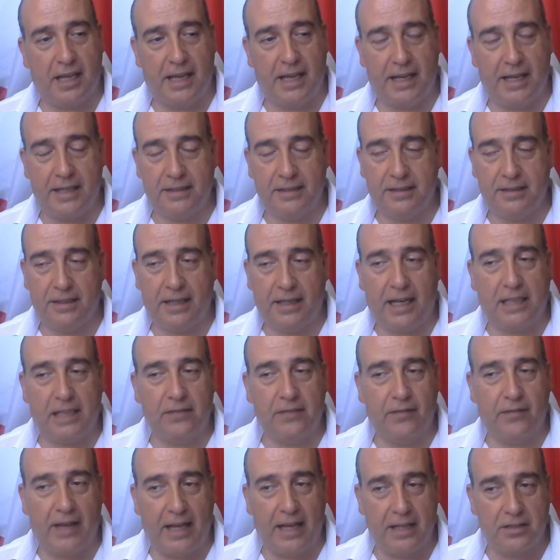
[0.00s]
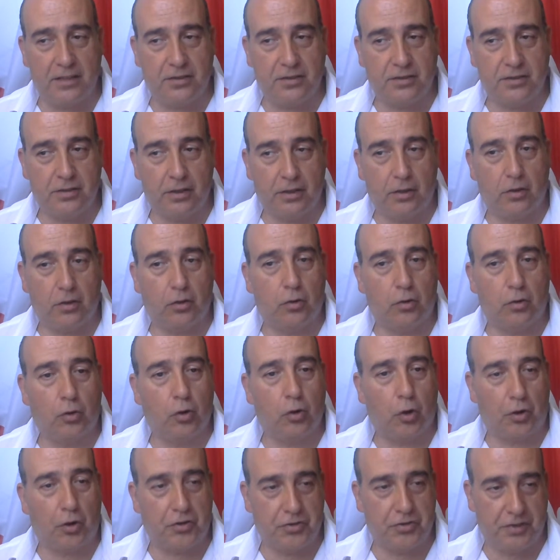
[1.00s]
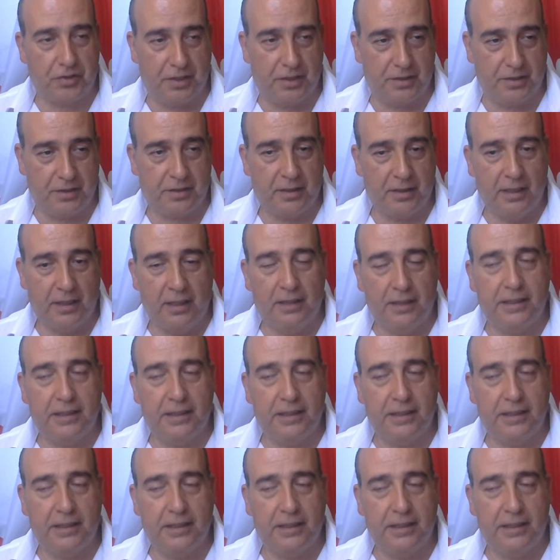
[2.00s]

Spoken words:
and advanced courses.